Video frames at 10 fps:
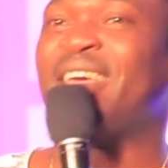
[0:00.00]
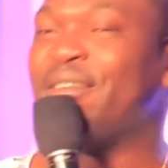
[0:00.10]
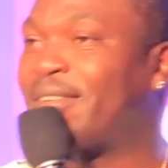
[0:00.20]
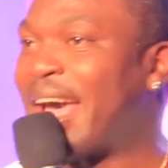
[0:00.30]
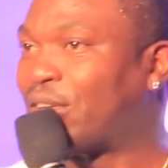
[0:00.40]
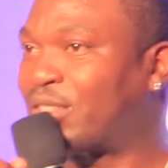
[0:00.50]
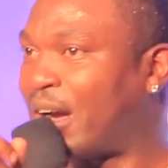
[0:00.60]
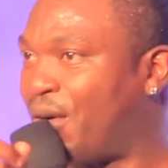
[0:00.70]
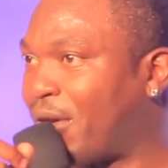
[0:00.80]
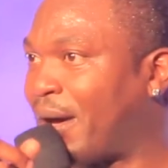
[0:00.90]
If girl
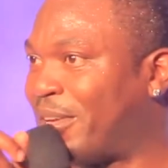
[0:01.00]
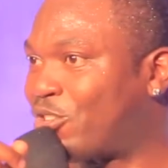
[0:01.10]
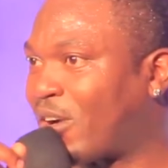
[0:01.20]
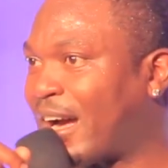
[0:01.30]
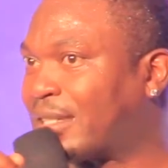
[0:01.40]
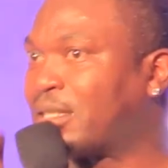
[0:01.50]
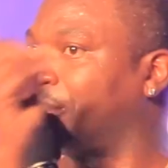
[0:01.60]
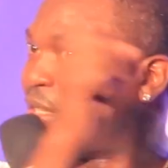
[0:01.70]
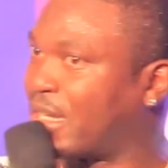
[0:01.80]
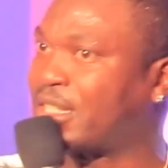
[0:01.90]
tell you I'm into cars,
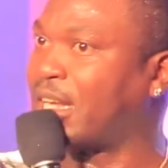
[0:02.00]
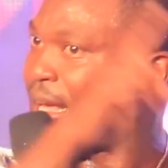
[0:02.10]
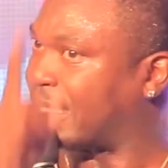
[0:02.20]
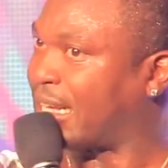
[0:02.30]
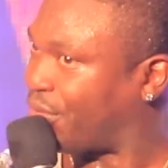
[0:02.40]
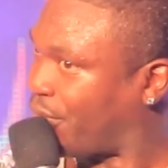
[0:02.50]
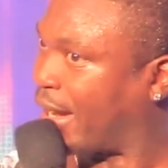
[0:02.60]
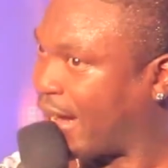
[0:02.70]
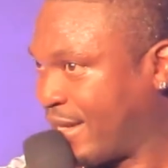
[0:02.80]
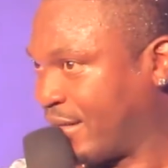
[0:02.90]
let me say she enter
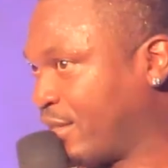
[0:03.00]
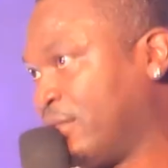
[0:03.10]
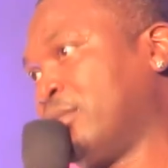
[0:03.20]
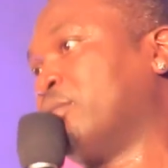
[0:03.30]
different cars.